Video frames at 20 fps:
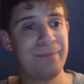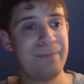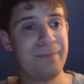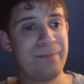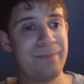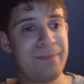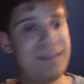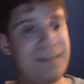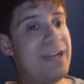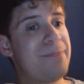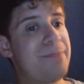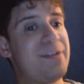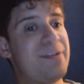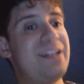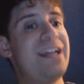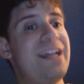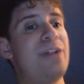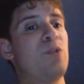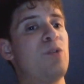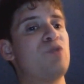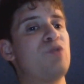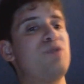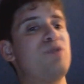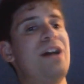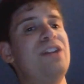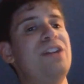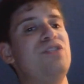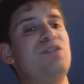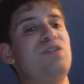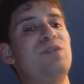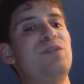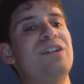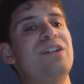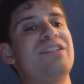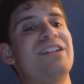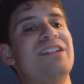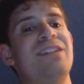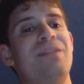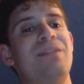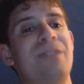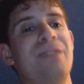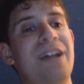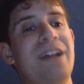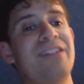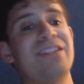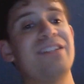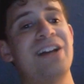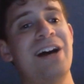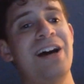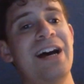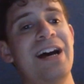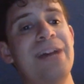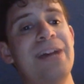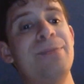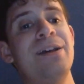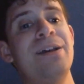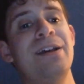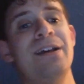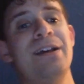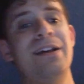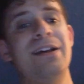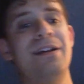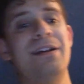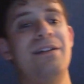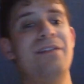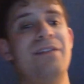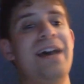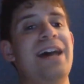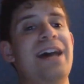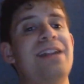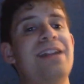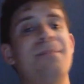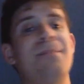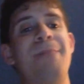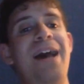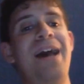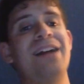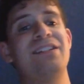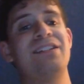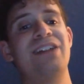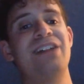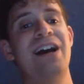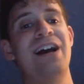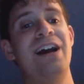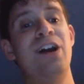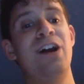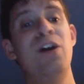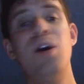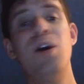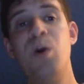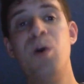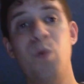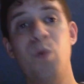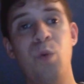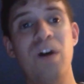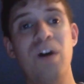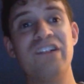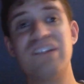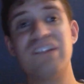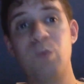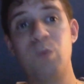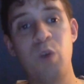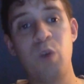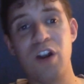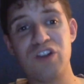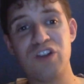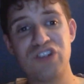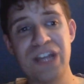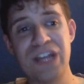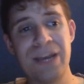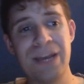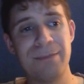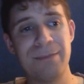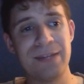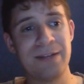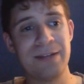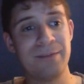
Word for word: He ended up saying that he'll try to do this in less time than McIntyre was the world champion.